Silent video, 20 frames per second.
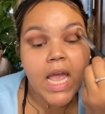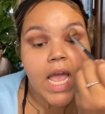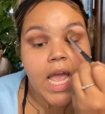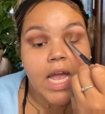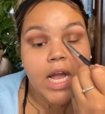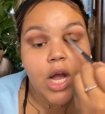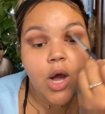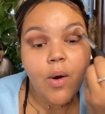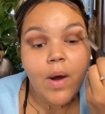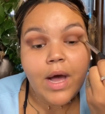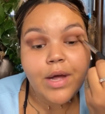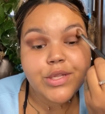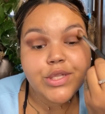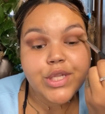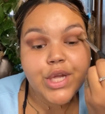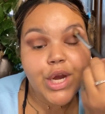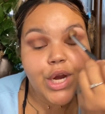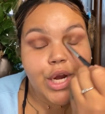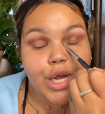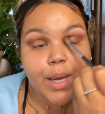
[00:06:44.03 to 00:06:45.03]
go out
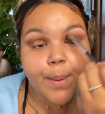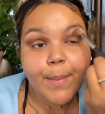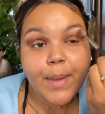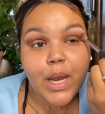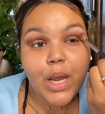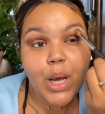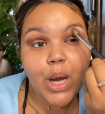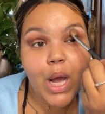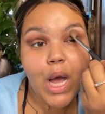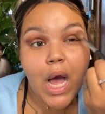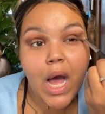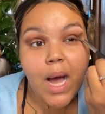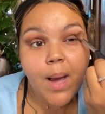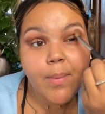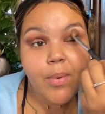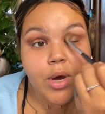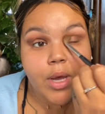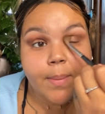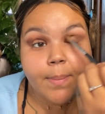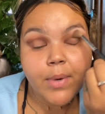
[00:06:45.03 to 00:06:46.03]
there, give me a little
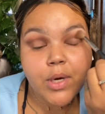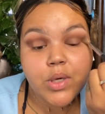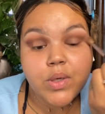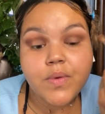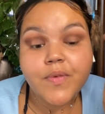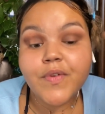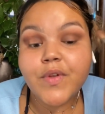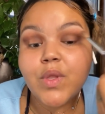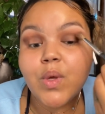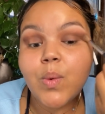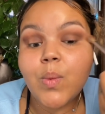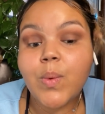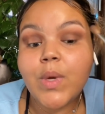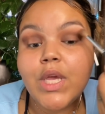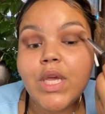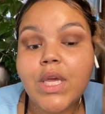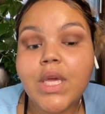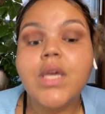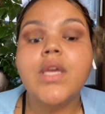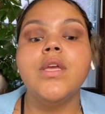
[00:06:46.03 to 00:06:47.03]
cowboy boo for the
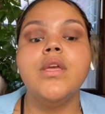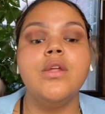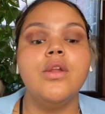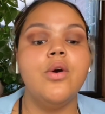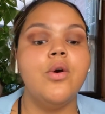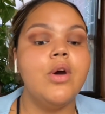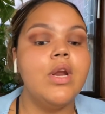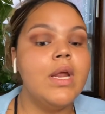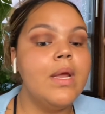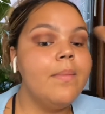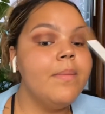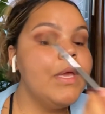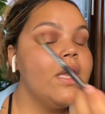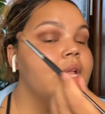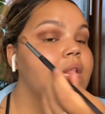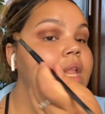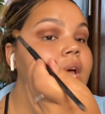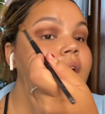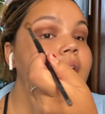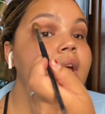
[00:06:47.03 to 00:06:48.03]
week, you know what I
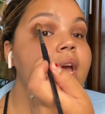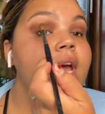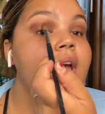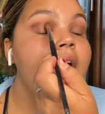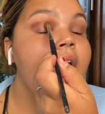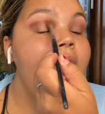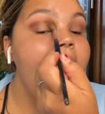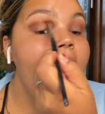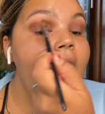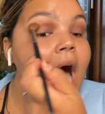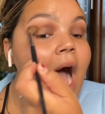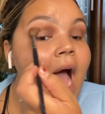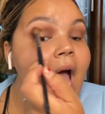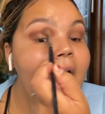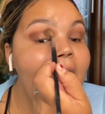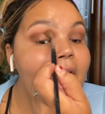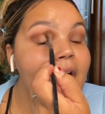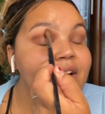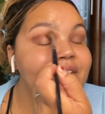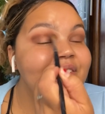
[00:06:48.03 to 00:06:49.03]
mean? Like I
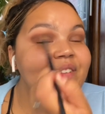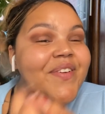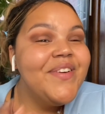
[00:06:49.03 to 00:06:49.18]
have